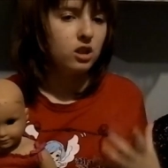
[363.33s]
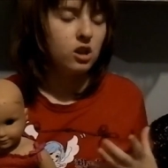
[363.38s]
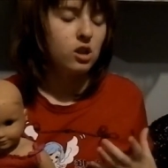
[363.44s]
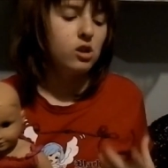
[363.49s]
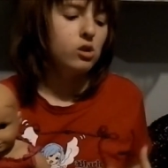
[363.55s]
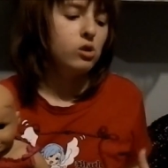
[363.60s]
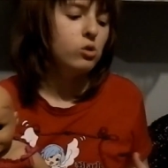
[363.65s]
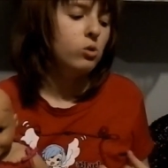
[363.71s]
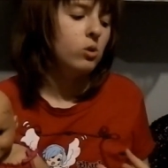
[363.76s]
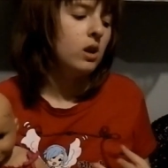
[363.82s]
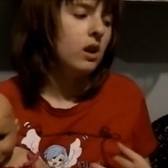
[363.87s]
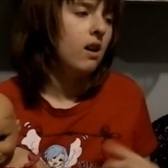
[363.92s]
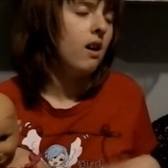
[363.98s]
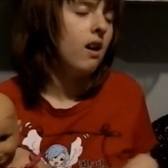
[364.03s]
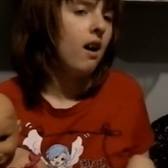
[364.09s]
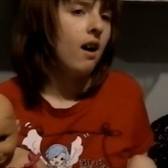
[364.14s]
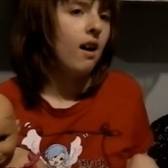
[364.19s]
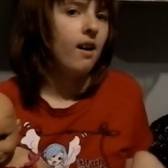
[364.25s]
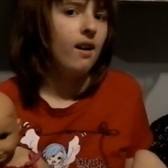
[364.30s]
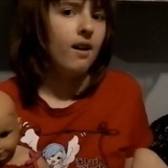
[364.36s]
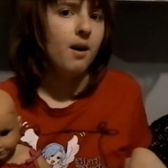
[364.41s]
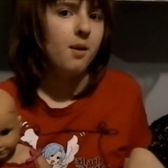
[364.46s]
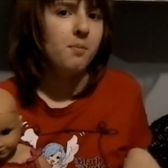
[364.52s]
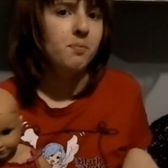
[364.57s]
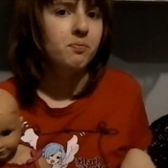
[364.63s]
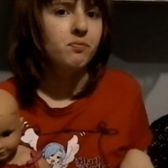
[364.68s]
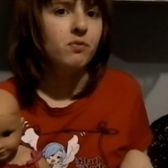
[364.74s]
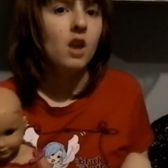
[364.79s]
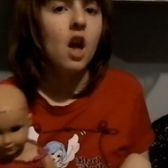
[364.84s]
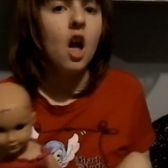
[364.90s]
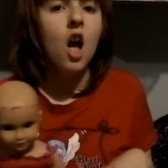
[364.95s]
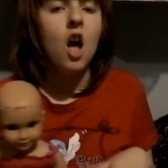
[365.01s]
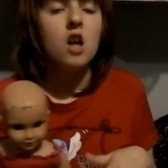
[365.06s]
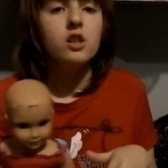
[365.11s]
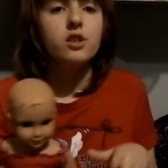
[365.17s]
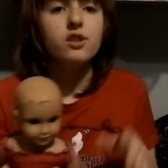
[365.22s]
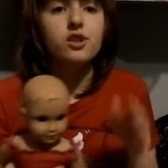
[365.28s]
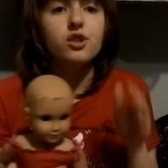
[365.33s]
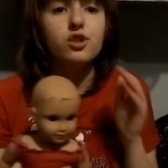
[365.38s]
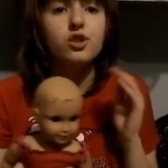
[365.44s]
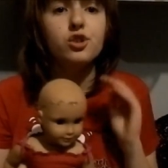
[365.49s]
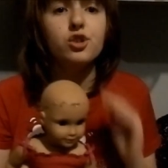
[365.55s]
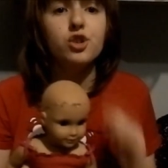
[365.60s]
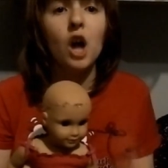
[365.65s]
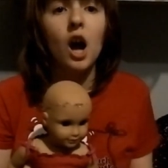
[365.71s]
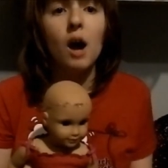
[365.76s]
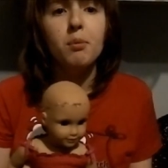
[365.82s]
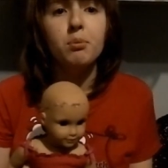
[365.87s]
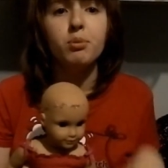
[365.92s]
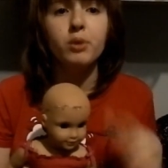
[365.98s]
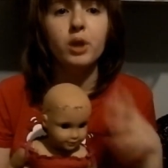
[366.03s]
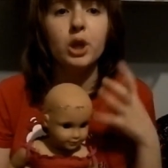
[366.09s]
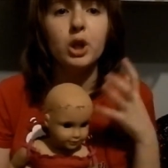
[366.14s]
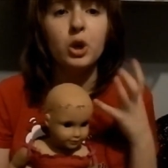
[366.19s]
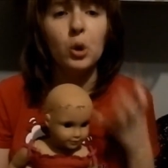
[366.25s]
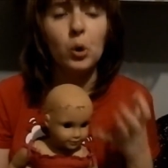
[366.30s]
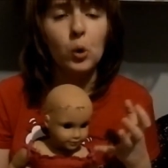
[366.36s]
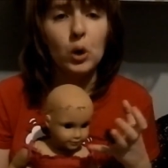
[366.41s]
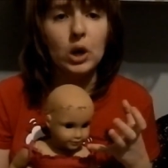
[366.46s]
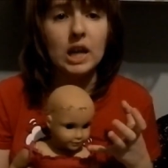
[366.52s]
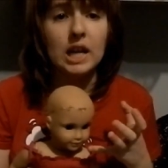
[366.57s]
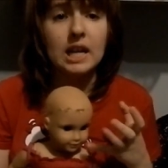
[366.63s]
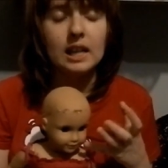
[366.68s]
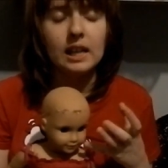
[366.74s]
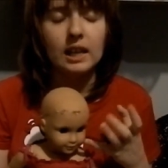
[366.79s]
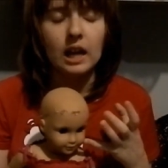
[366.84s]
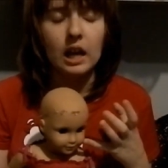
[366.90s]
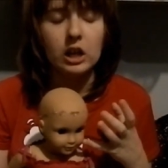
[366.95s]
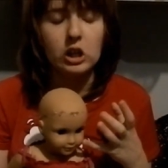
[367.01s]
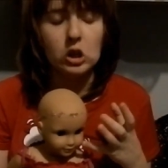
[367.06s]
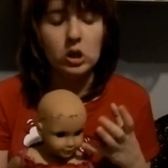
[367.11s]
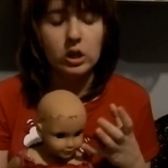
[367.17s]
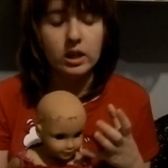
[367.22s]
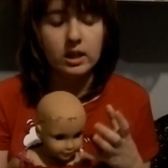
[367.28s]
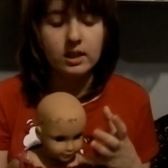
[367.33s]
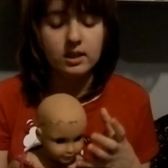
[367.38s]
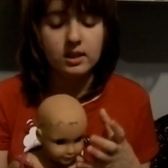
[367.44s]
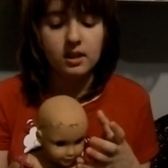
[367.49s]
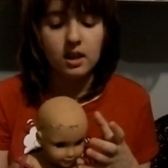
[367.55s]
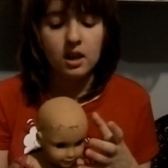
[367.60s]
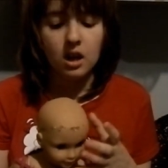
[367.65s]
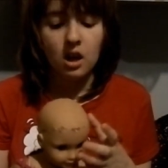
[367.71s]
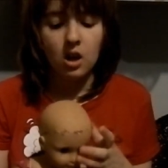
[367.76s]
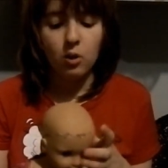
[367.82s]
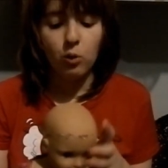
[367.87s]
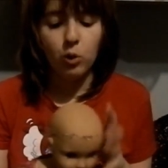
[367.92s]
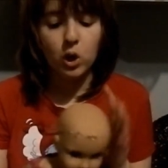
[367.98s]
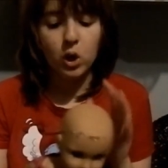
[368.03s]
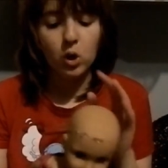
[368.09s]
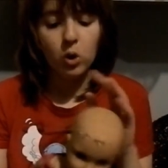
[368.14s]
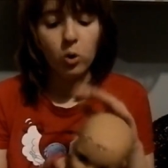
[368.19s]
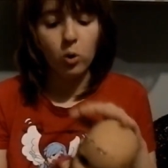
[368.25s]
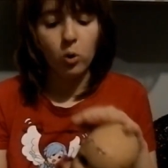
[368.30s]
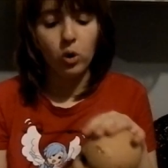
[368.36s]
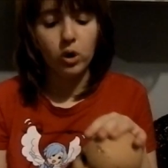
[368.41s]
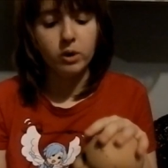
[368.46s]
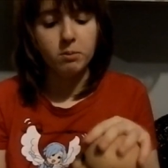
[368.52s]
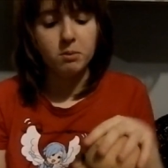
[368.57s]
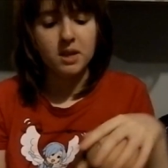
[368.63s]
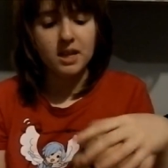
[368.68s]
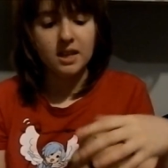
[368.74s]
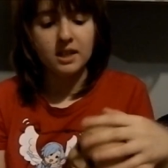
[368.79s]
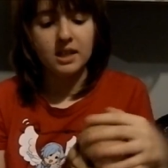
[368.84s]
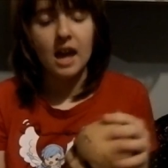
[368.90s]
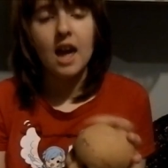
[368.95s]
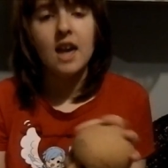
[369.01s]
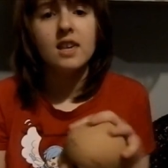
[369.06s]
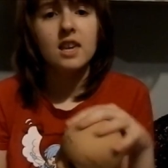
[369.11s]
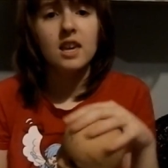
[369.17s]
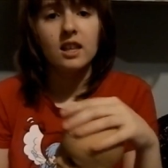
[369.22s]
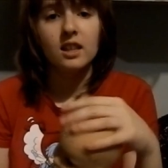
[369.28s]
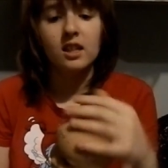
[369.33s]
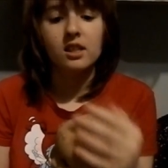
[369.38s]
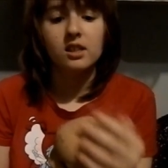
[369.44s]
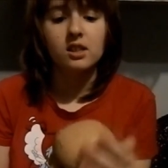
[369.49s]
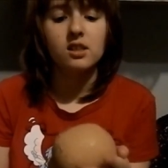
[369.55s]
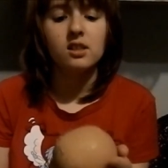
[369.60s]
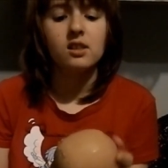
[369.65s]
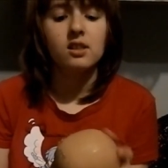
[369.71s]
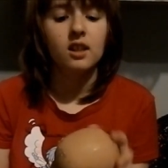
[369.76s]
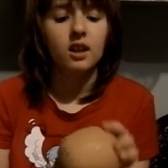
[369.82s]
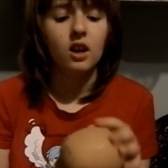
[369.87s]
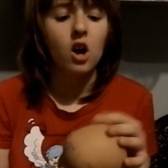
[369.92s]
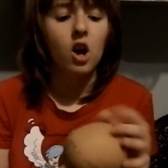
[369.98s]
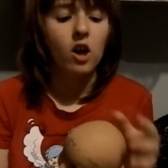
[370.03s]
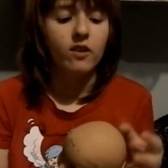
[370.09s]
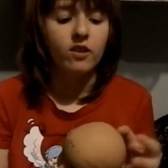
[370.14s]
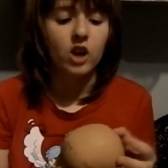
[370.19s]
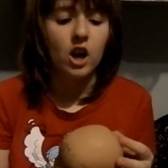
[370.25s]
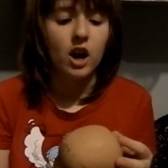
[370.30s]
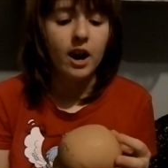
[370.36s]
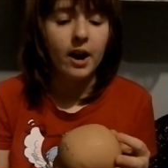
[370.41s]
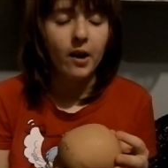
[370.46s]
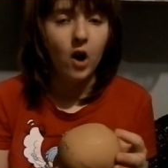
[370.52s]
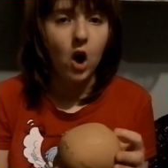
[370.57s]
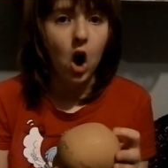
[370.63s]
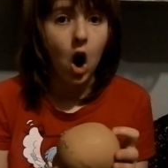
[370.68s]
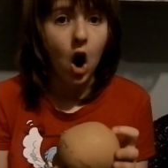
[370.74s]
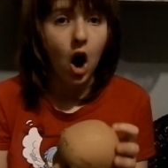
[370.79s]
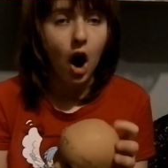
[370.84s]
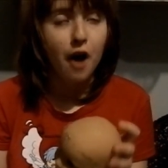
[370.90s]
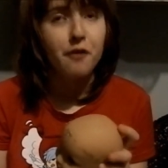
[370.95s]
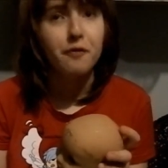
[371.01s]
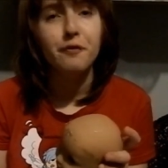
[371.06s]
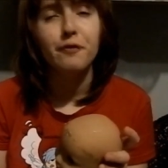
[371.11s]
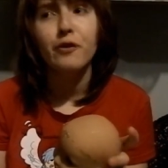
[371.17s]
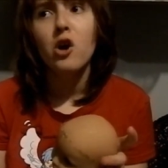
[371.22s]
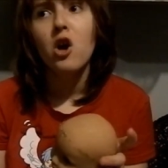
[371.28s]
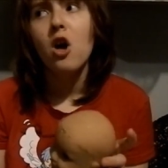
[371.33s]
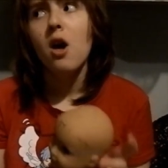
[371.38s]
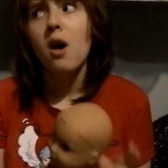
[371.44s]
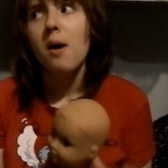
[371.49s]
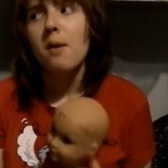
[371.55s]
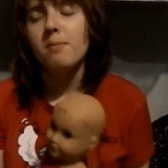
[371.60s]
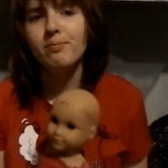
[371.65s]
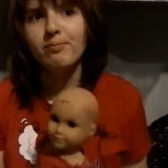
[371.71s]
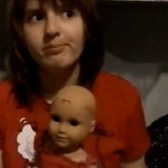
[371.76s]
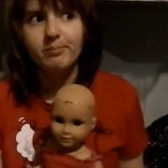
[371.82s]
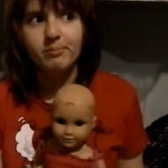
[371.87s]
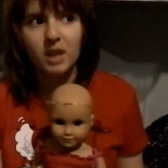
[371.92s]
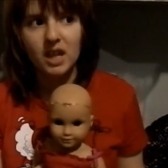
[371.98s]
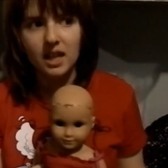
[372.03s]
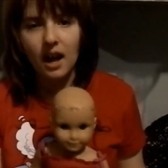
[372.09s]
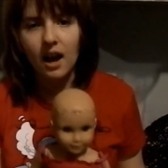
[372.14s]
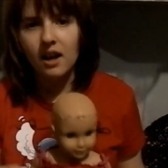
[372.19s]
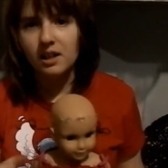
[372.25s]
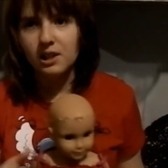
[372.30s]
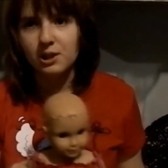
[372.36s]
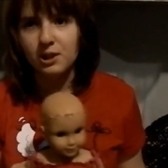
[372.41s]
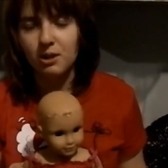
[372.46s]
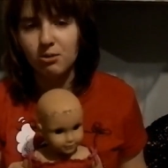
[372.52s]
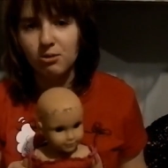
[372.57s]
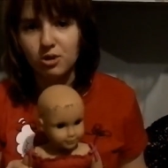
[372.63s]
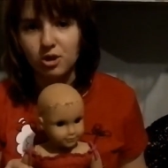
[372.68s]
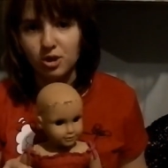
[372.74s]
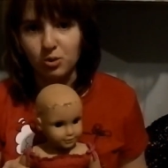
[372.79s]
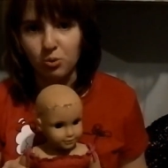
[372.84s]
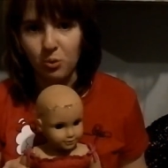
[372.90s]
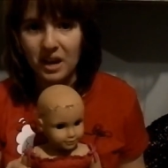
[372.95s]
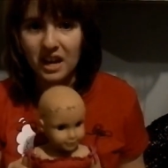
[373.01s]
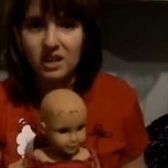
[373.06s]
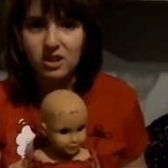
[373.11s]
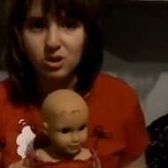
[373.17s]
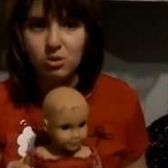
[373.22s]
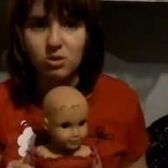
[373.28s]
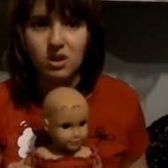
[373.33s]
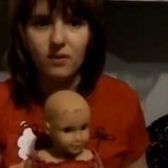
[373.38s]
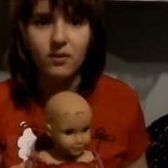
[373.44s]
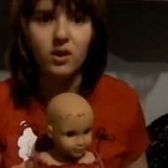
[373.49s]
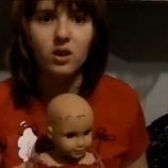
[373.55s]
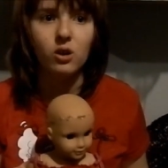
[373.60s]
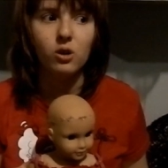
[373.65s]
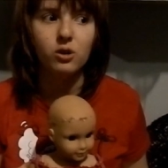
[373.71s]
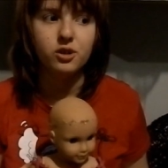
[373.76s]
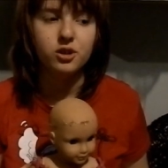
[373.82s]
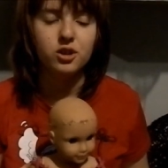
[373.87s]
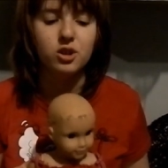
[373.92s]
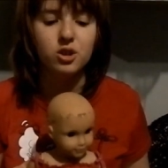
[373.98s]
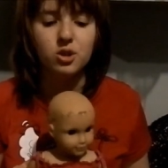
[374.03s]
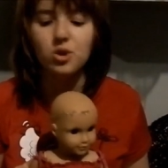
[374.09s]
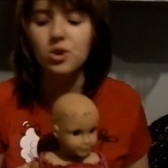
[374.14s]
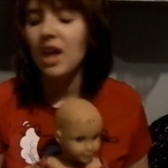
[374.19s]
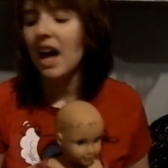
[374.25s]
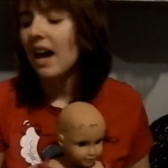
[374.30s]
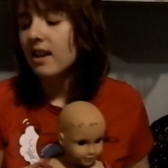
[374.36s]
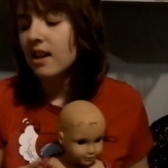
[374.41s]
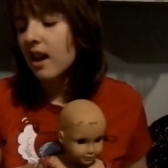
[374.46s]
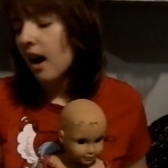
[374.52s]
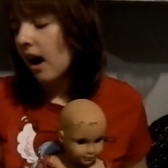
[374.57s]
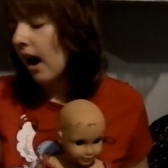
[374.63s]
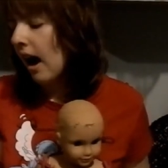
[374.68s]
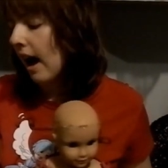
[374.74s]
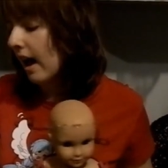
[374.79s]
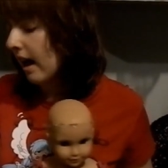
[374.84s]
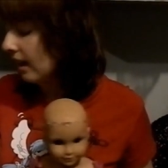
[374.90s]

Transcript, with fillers: to stop recording. Like, I couldn't record me taking this, like, all of her hair off, because it was just way too difficult to do that. I